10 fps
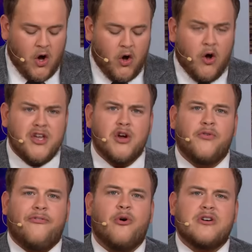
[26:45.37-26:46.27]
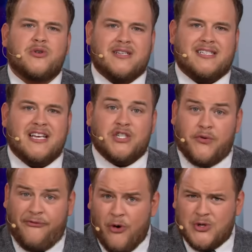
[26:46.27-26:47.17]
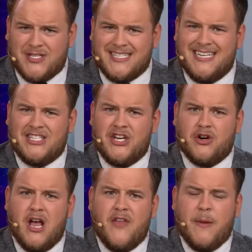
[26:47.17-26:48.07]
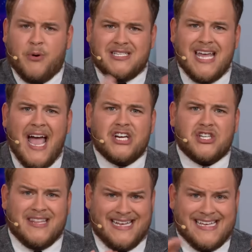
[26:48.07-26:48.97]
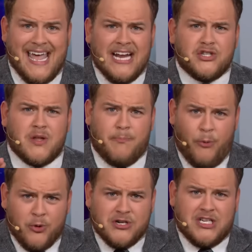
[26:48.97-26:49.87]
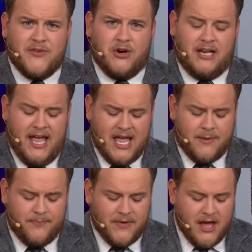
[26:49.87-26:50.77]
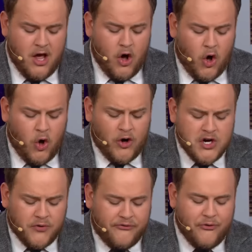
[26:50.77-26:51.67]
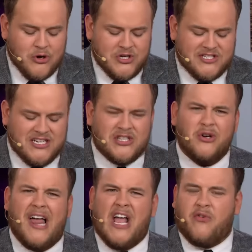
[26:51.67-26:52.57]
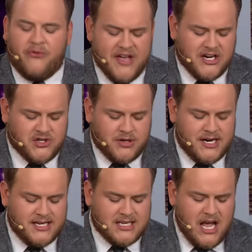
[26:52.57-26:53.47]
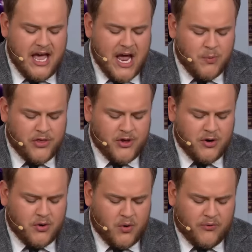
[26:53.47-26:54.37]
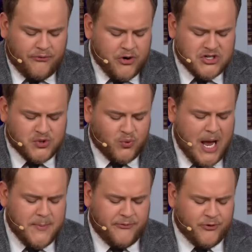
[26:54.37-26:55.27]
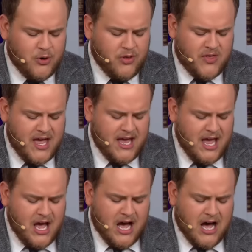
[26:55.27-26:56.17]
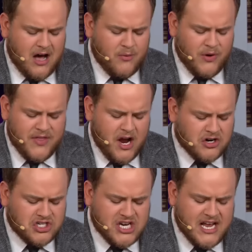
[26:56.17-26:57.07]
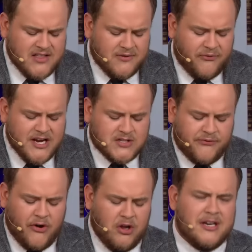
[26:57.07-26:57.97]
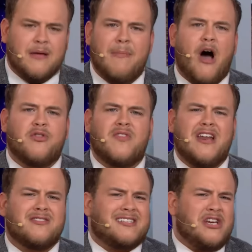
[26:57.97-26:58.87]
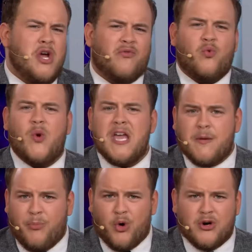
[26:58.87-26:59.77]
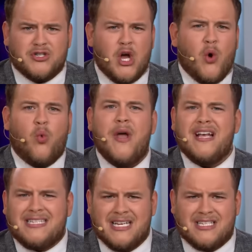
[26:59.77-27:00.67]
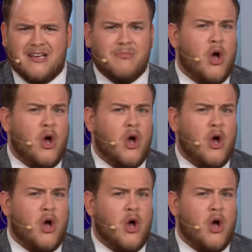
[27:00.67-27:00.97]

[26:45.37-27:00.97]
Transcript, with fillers: All your fortresses, your fortresses, these are your, the protection, the gates or the borders of your land. All your fortresses, they're like fig trees, and with their first ripe fruit, they, uh, when they are shaken, the figs fall into the mouth of the eater, saying, "You have weak borders, weak system,